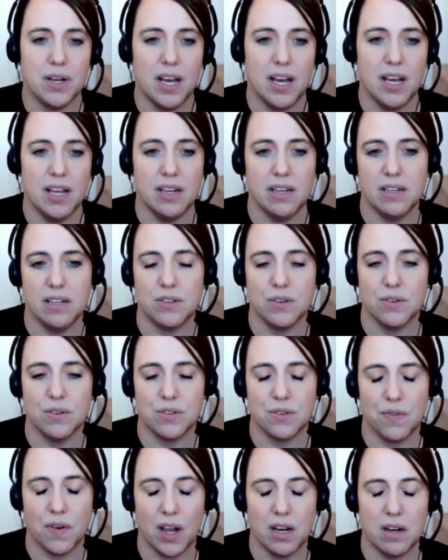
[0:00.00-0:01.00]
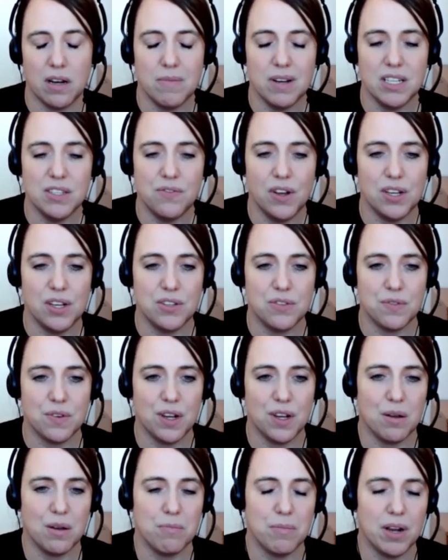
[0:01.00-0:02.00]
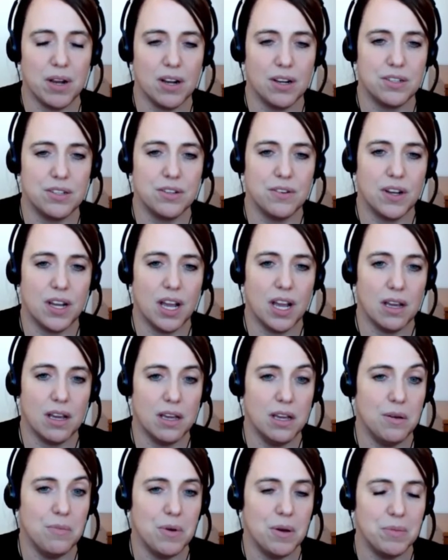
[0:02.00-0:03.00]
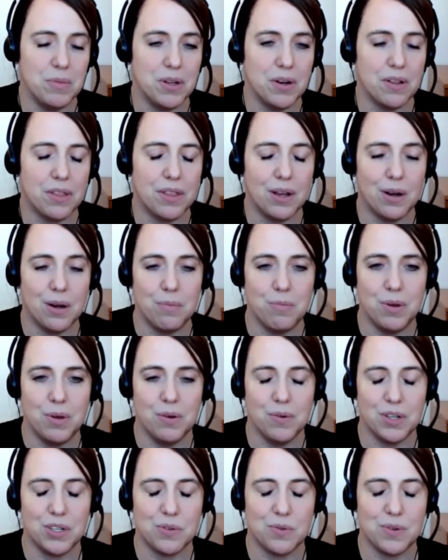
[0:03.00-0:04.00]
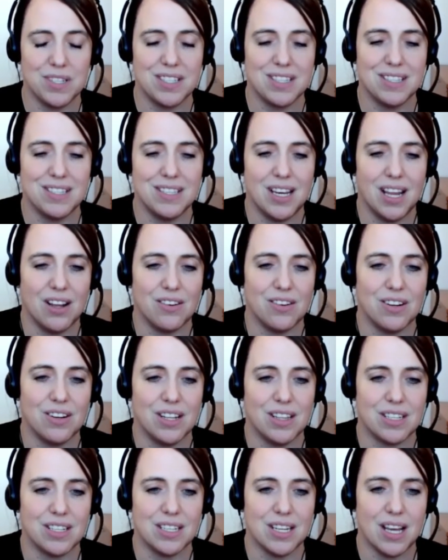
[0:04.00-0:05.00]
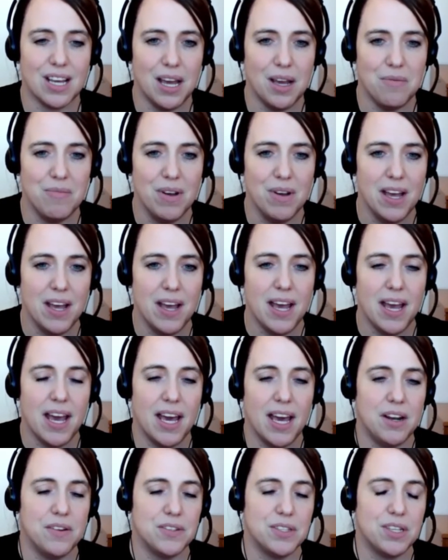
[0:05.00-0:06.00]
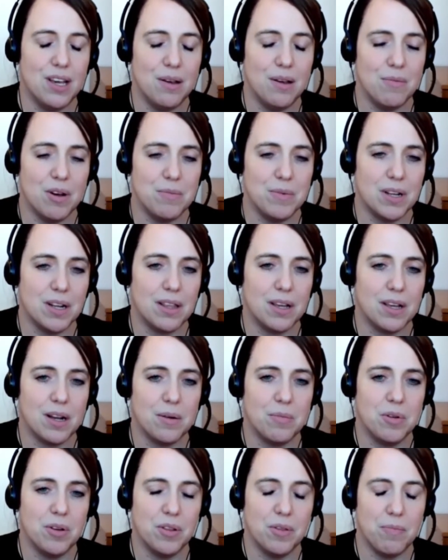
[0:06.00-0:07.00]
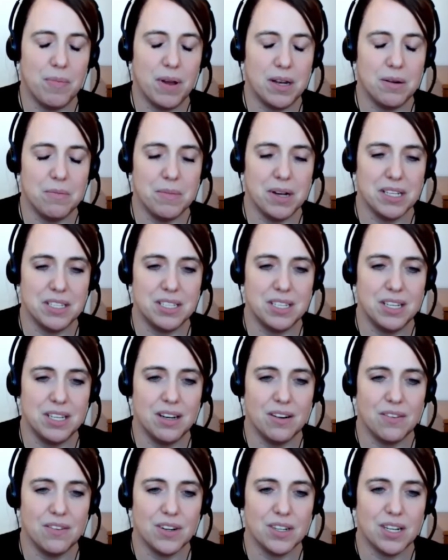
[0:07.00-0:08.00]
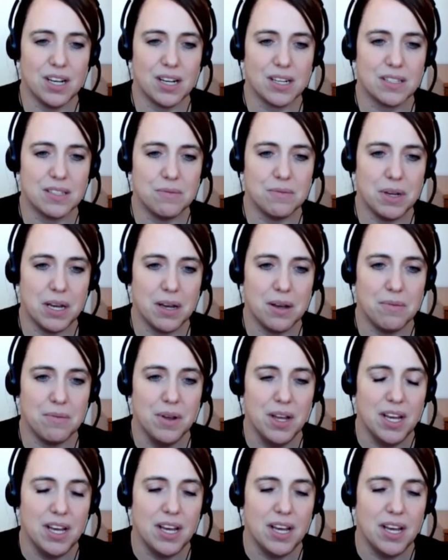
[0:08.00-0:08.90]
And so it was a randomized phase 3 comparing to, again, chemoimmunotherapy, which was the standard at the time. And it was chemoimmunotherapy with bendamustine and rituximab.